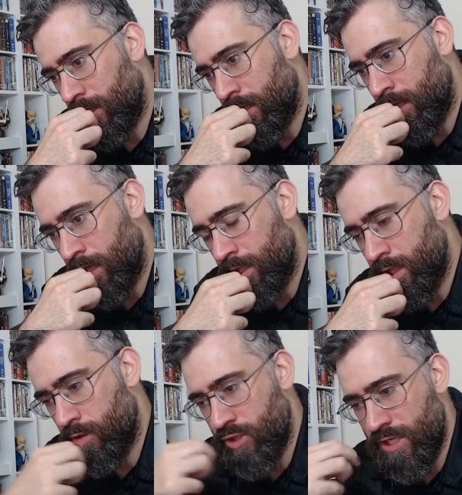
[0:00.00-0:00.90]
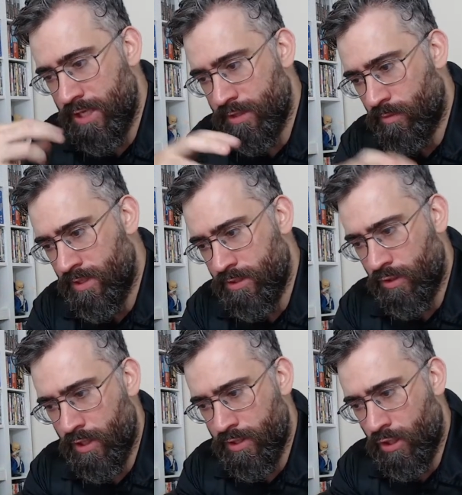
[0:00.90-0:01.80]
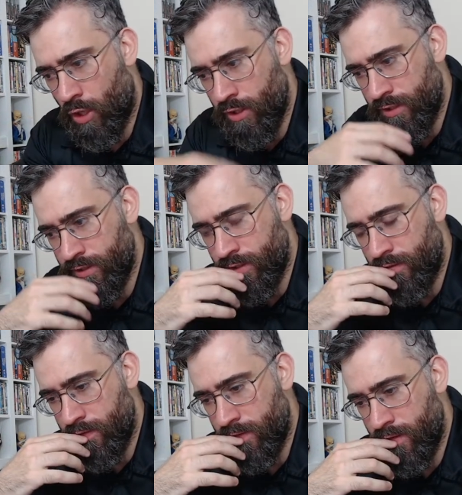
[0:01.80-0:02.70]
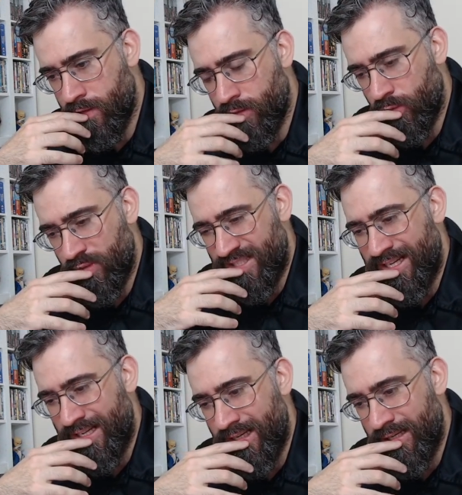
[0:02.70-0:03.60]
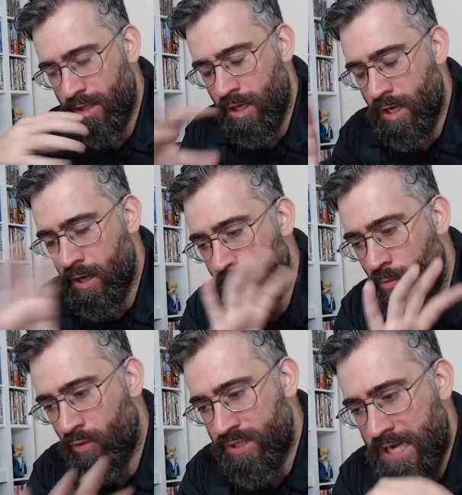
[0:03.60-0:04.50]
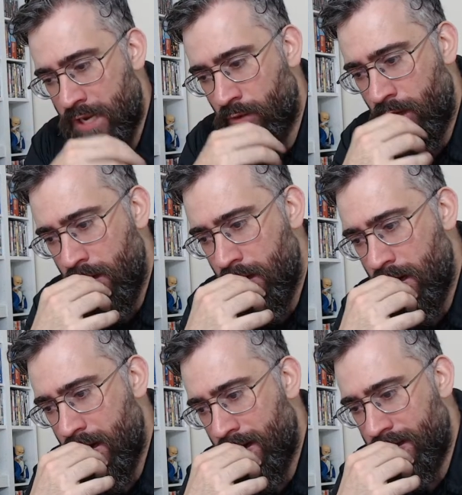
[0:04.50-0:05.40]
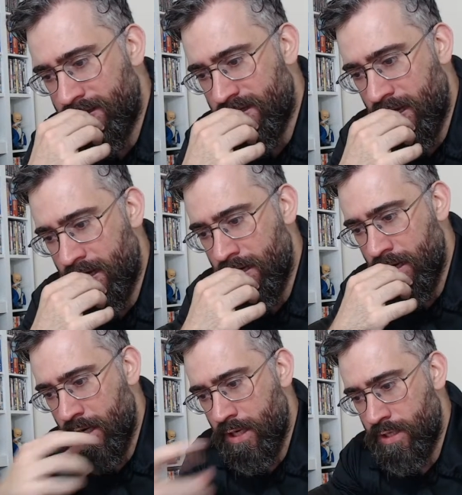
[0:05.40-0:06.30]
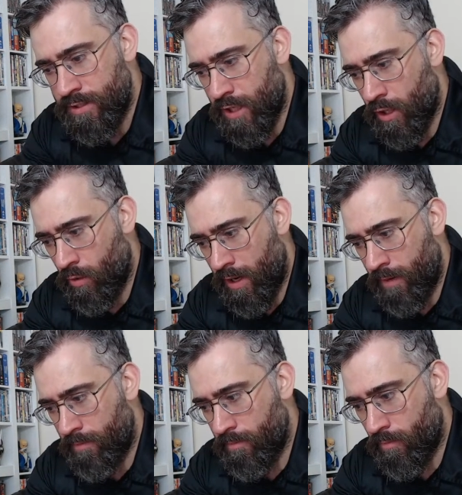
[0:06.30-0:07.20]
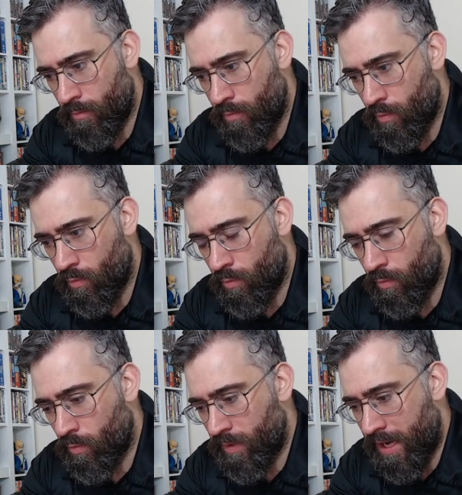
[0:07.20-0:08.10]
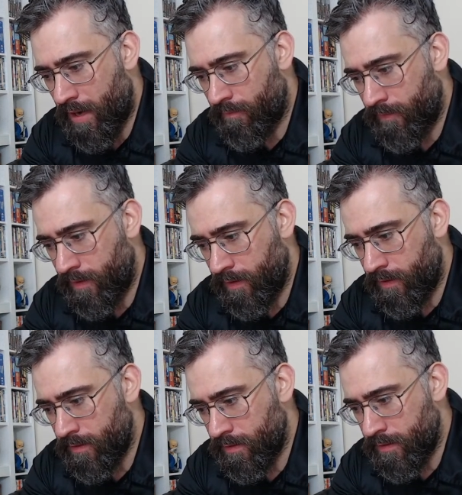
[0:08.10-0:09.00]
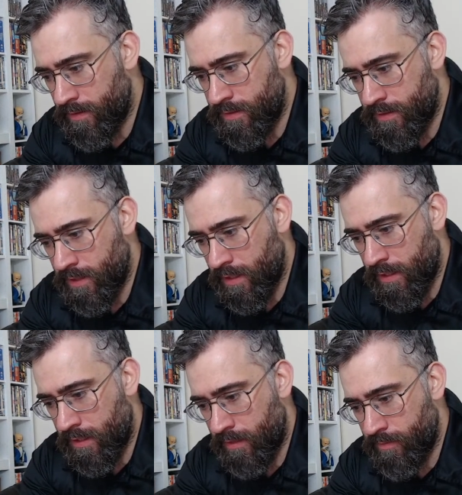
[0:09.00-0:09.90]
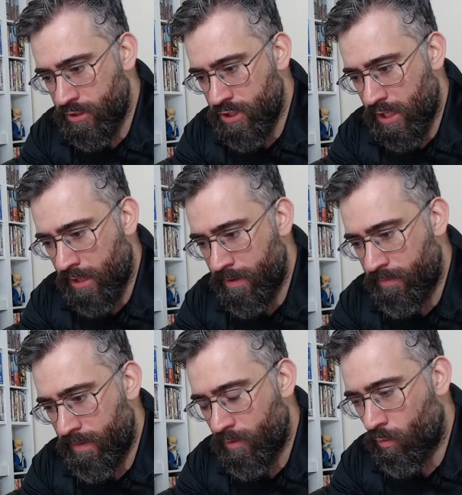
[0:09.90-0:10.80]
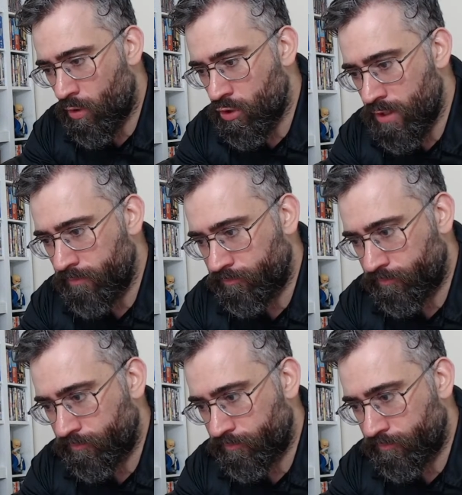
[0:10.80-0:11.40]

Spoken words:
know, she has it where there's got like the guardians of the sort of city or the town, and he's there. So what we have here is let me just check how many people are watching.